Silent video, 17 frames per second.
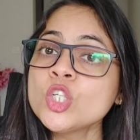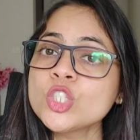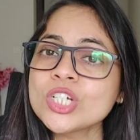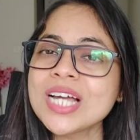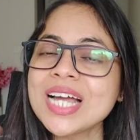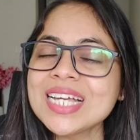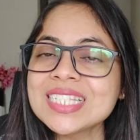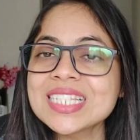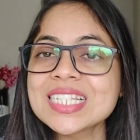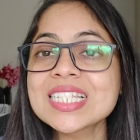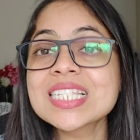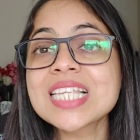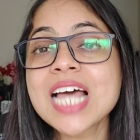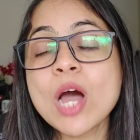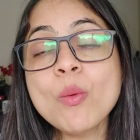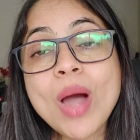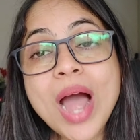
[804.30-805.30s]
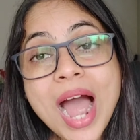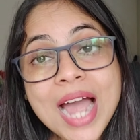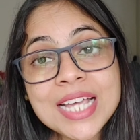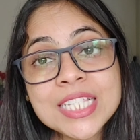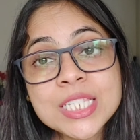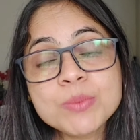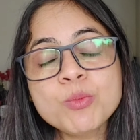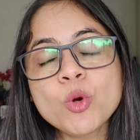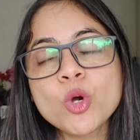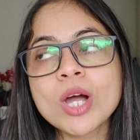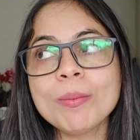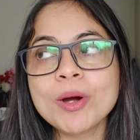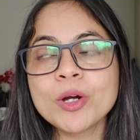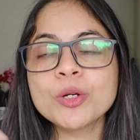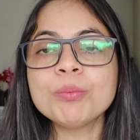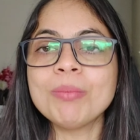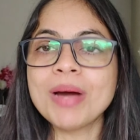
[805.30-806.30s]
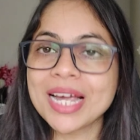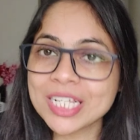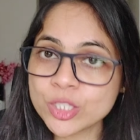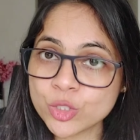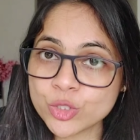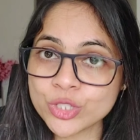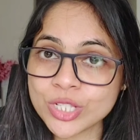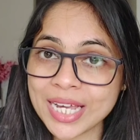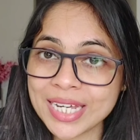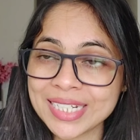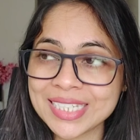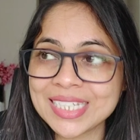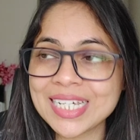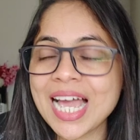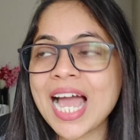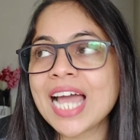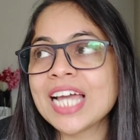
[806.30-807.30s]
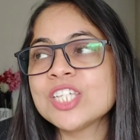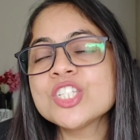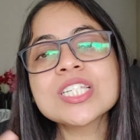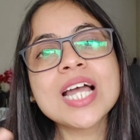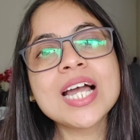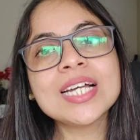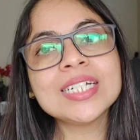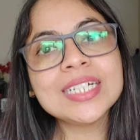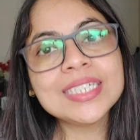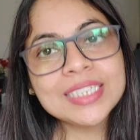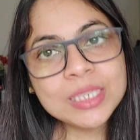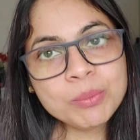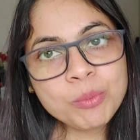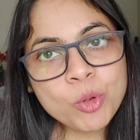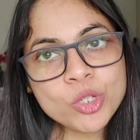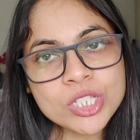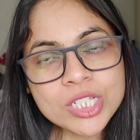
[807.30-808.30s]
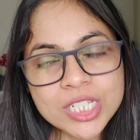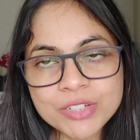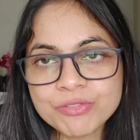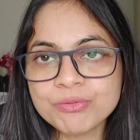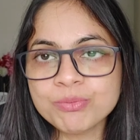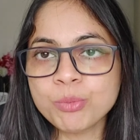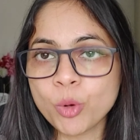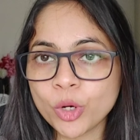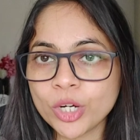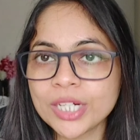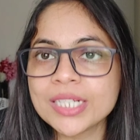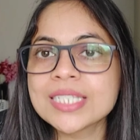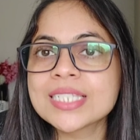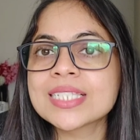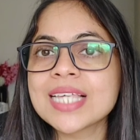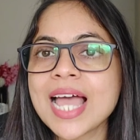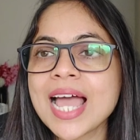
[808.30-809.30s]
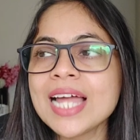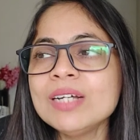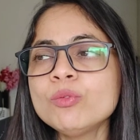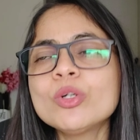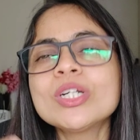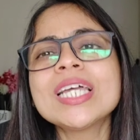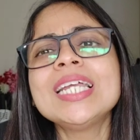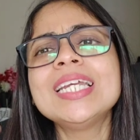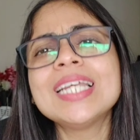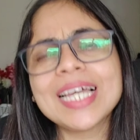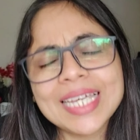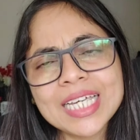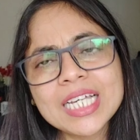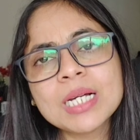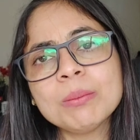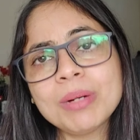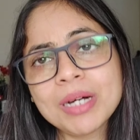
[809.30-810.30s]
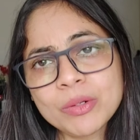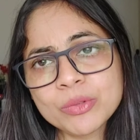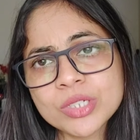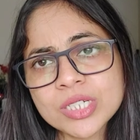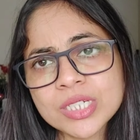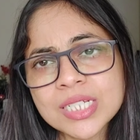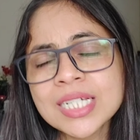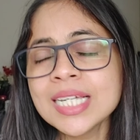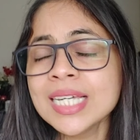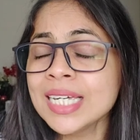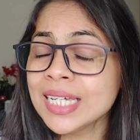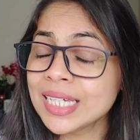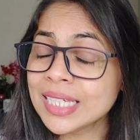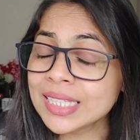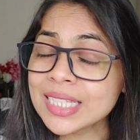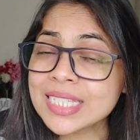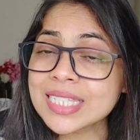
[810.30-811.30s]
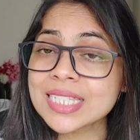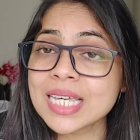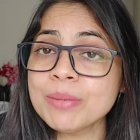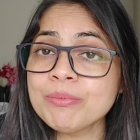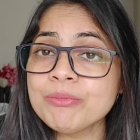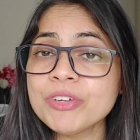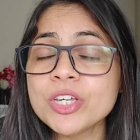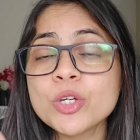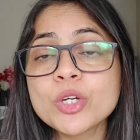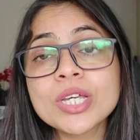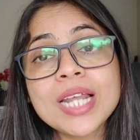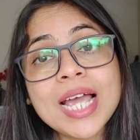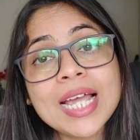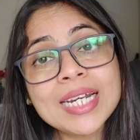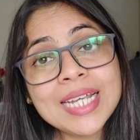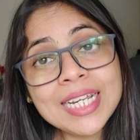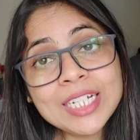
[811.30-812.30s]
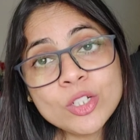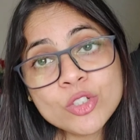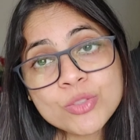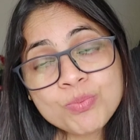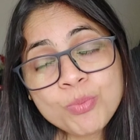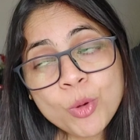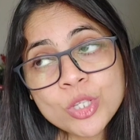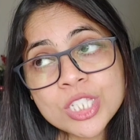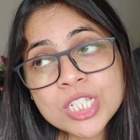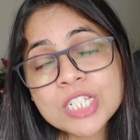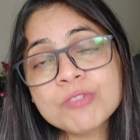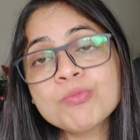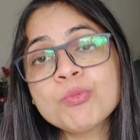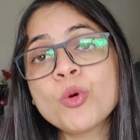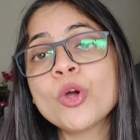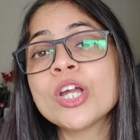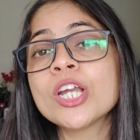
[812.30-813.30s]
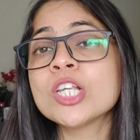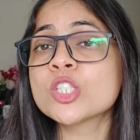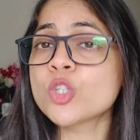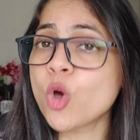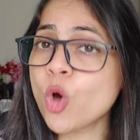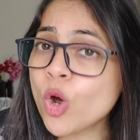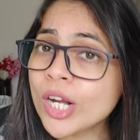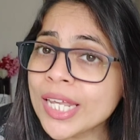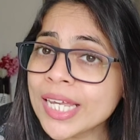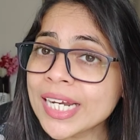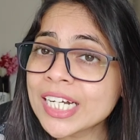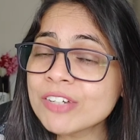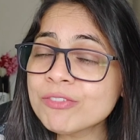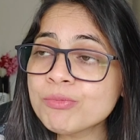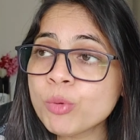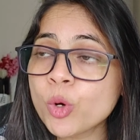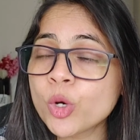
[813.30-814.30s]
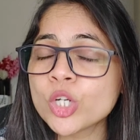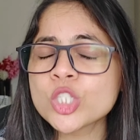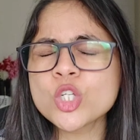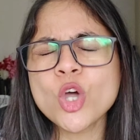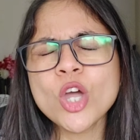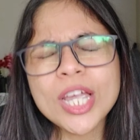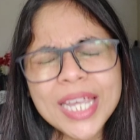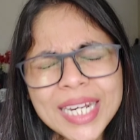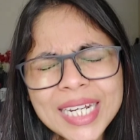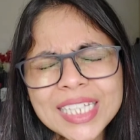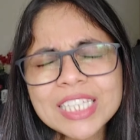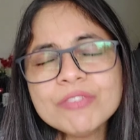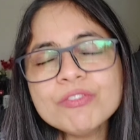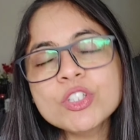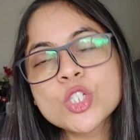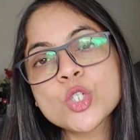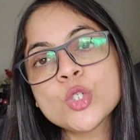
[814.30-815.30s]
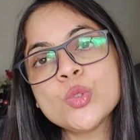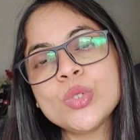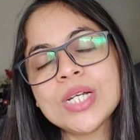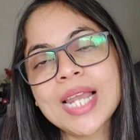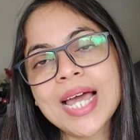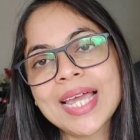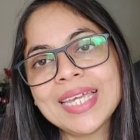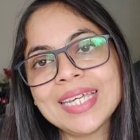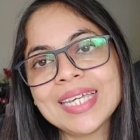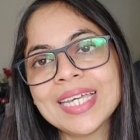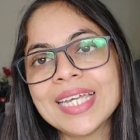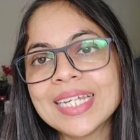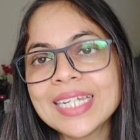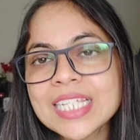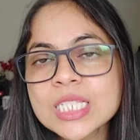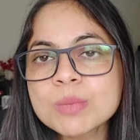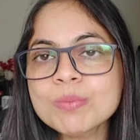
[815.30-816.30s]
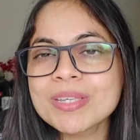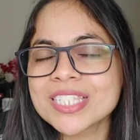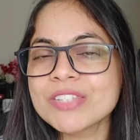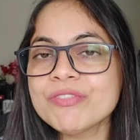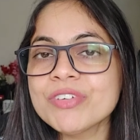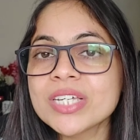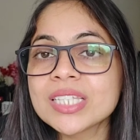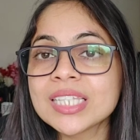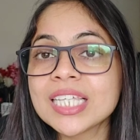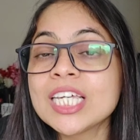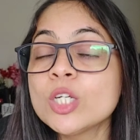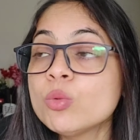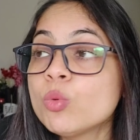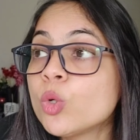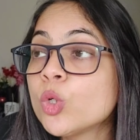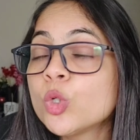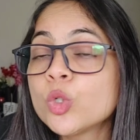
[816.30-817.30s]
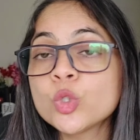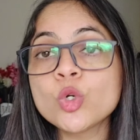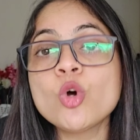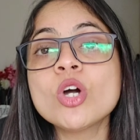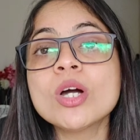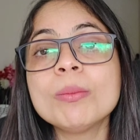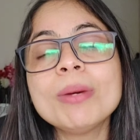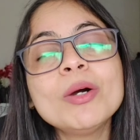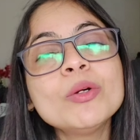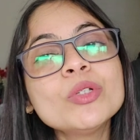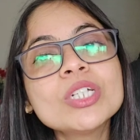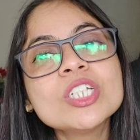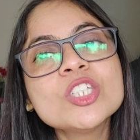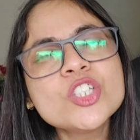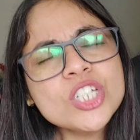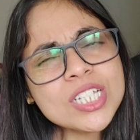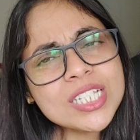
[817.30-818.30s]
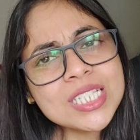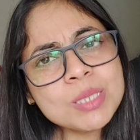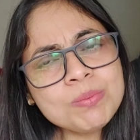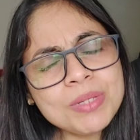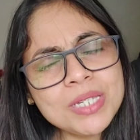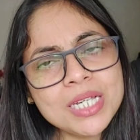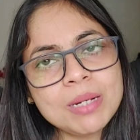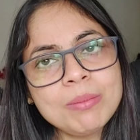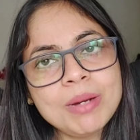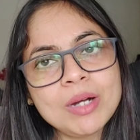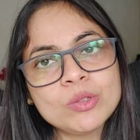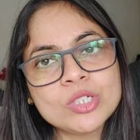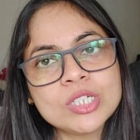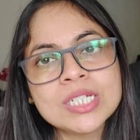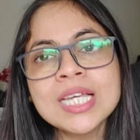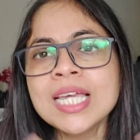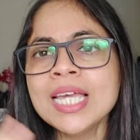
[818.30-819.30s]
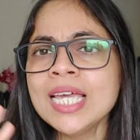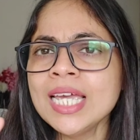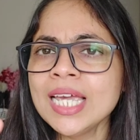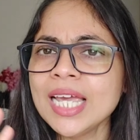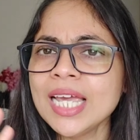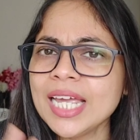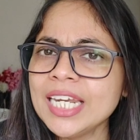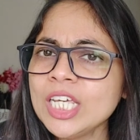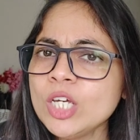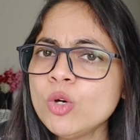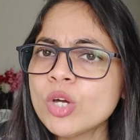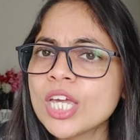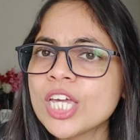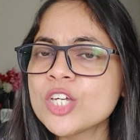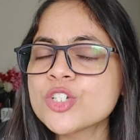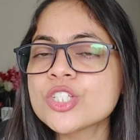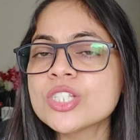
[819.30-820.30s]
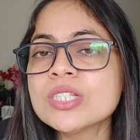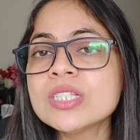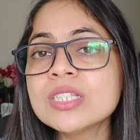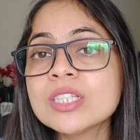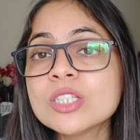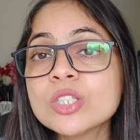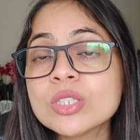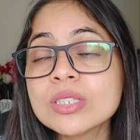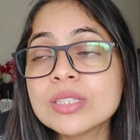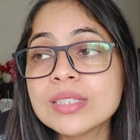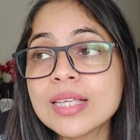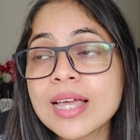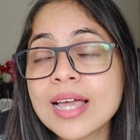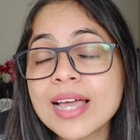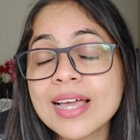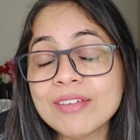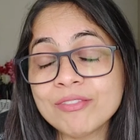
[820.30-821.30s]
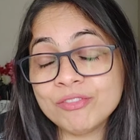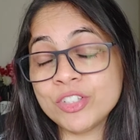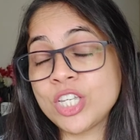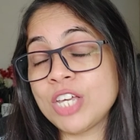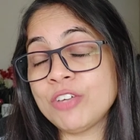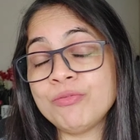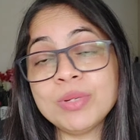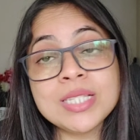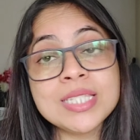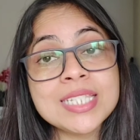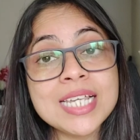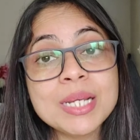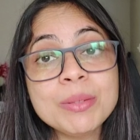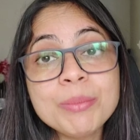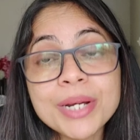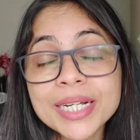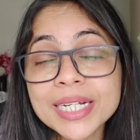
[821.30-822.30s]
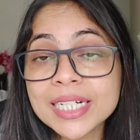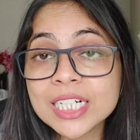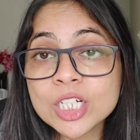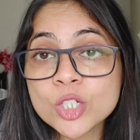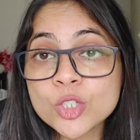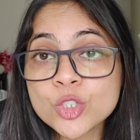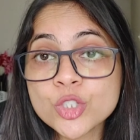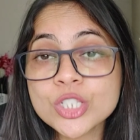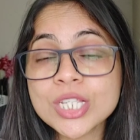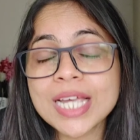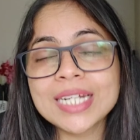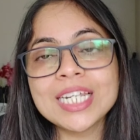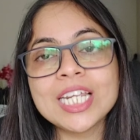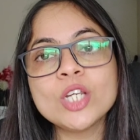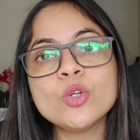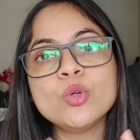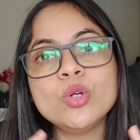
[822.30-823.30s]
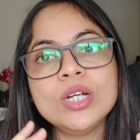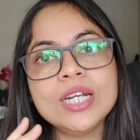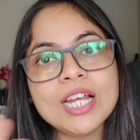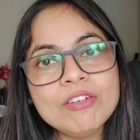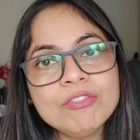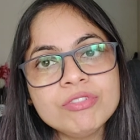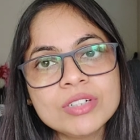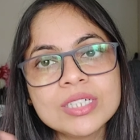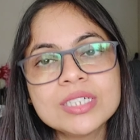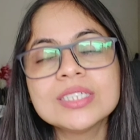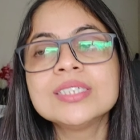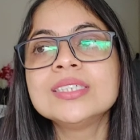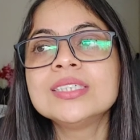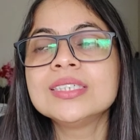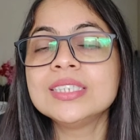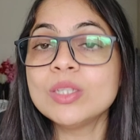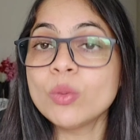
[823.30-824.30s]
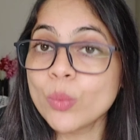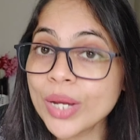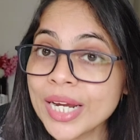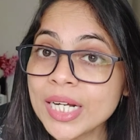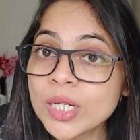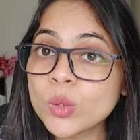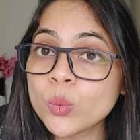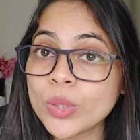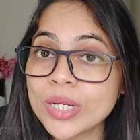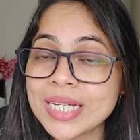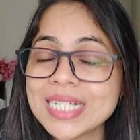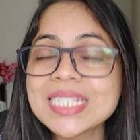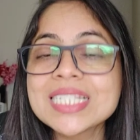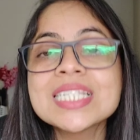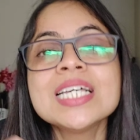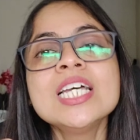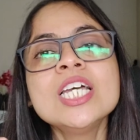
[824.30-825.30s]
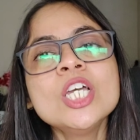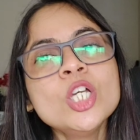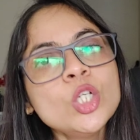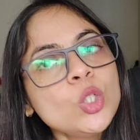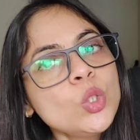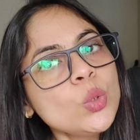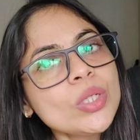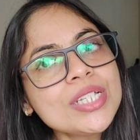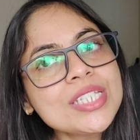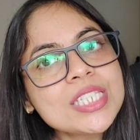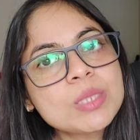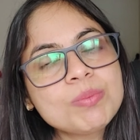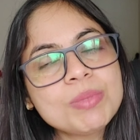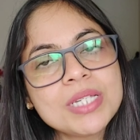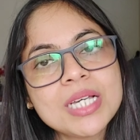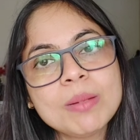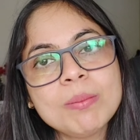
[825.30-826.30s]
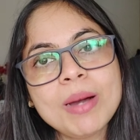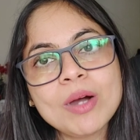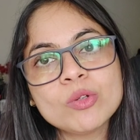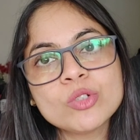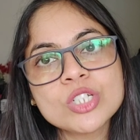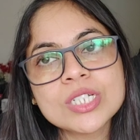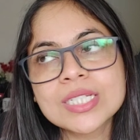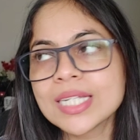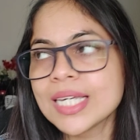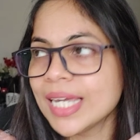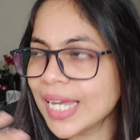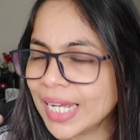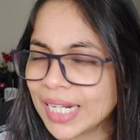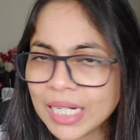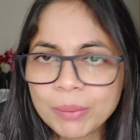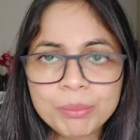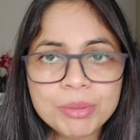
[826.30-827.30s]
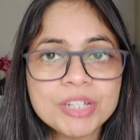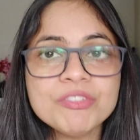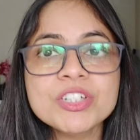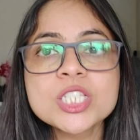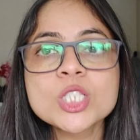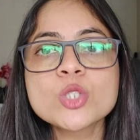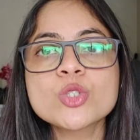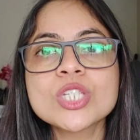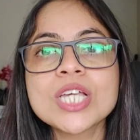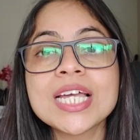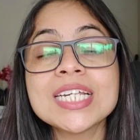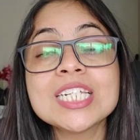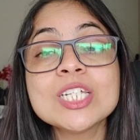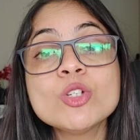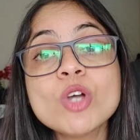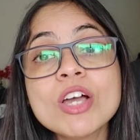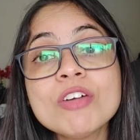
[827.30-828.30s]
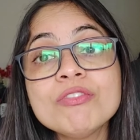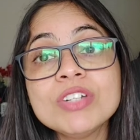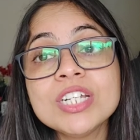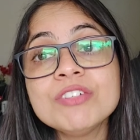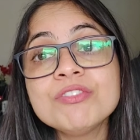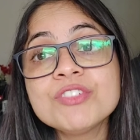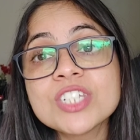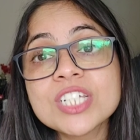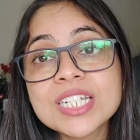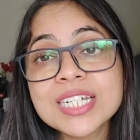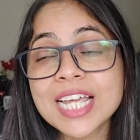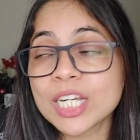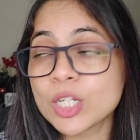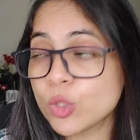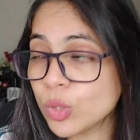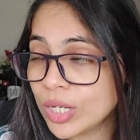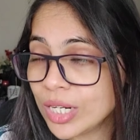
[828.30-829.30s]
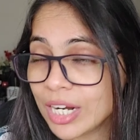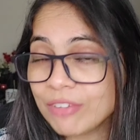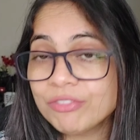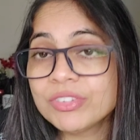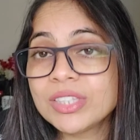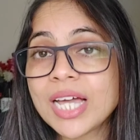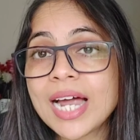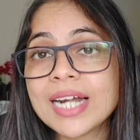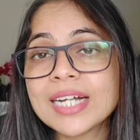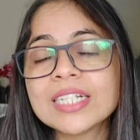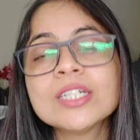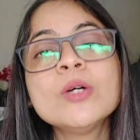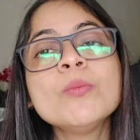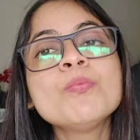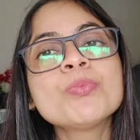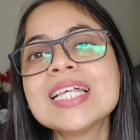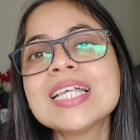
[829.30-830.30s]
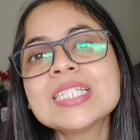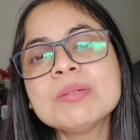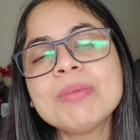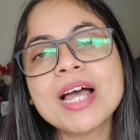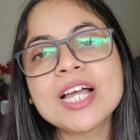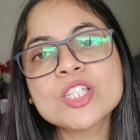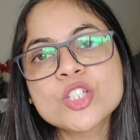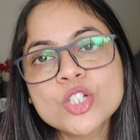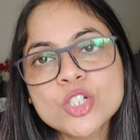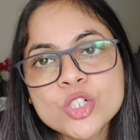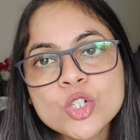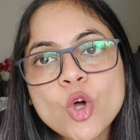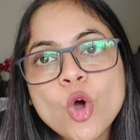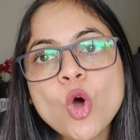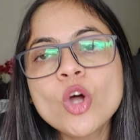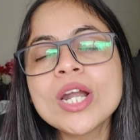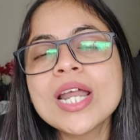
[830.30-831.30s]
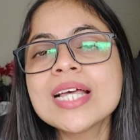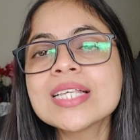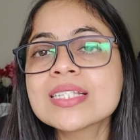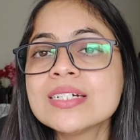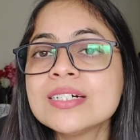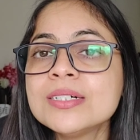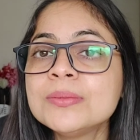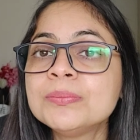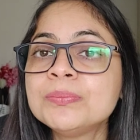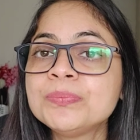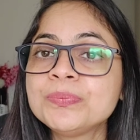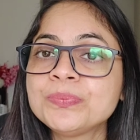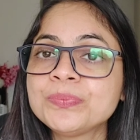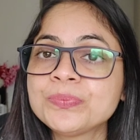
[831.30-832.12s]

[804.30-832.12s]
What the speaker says: So guys, this is how I spoke about my society. I just highlighted the positive points and what I like about it. In the same way, you can highlight your positive points or negative points or anything which you like. Any specific thing you want to talk about, you can just speak about it. Any occasion which have been celebrated in your society and you loved the way it was, you can speak about it. Any previous society you have lived in and you love that, as a bachelor or as a